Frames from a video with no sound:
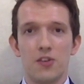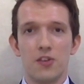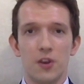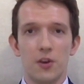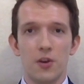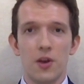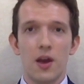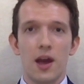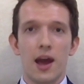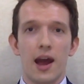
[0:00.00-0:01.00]
to
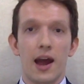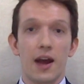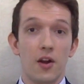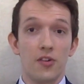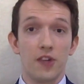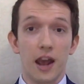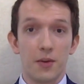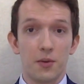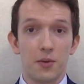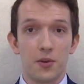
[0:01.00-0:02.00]
uh, contact
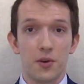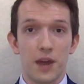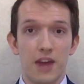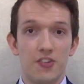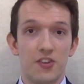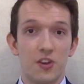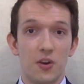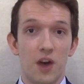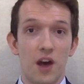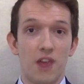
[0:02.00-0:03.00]
North Korea
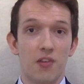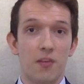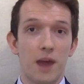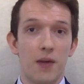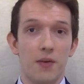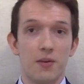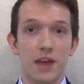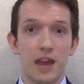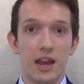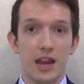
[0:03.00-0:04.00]
to ask about
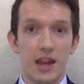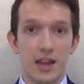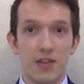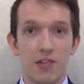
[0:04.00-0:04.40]
King either.